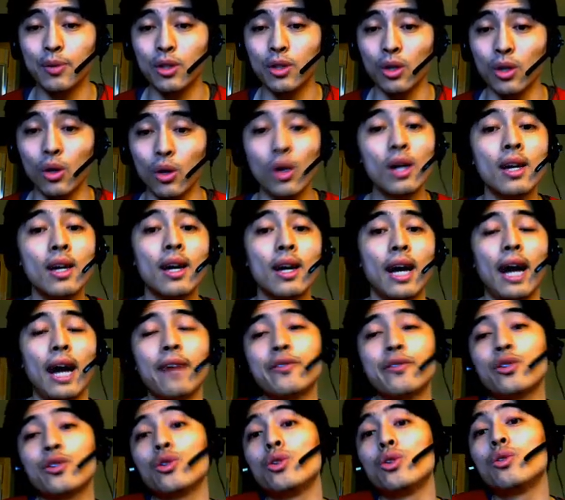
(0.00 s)
So
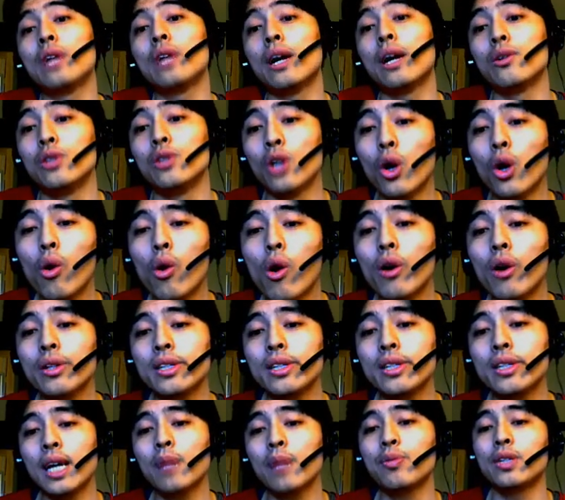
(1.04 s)
after you now know all
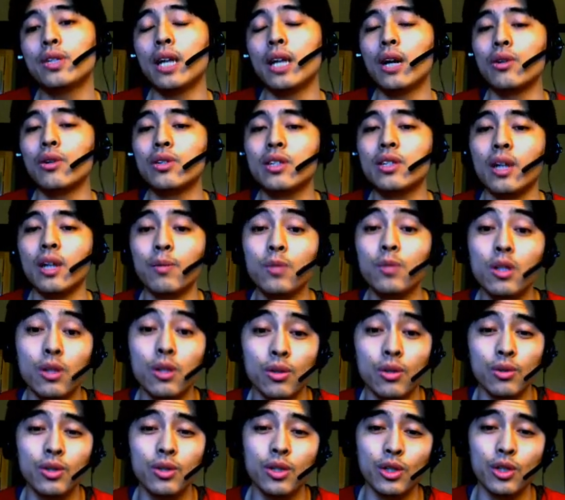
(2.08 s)
the dApps, now it's time to
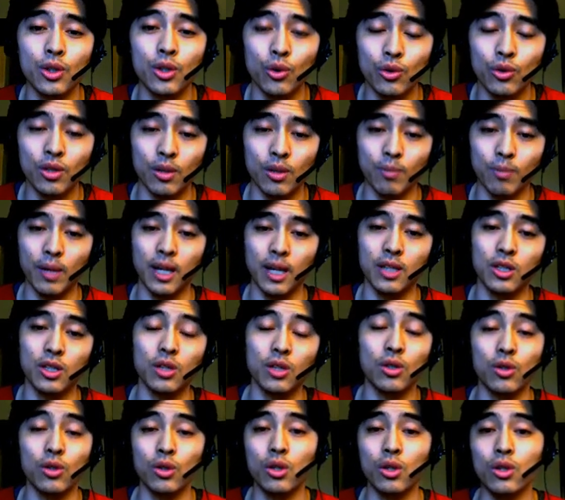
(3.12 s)
learn to use them. And
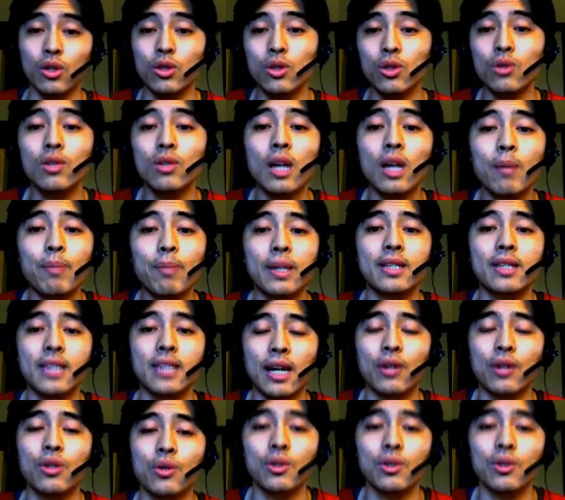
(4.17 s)
you know, you can do that by
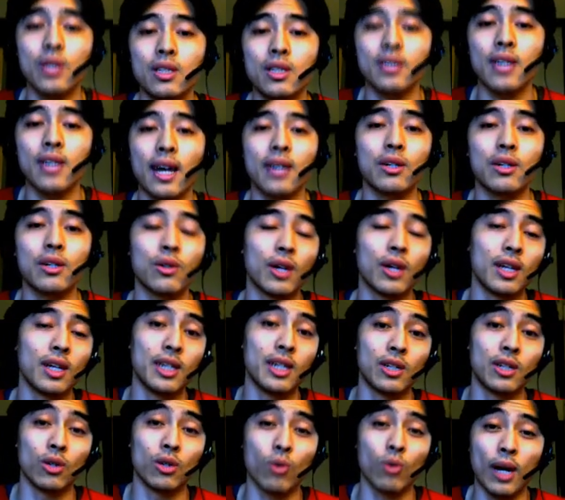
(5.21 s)
downloading Scatter and
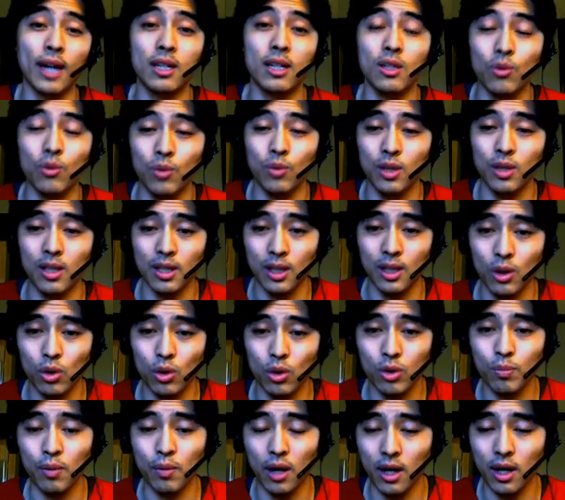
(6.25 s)
interacting with the
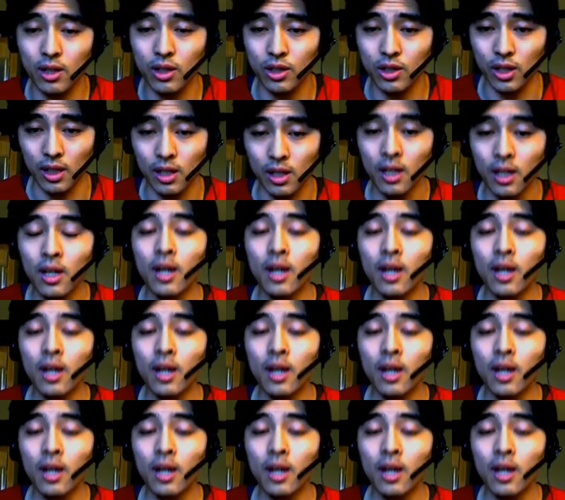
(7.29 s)
EOS blockchain.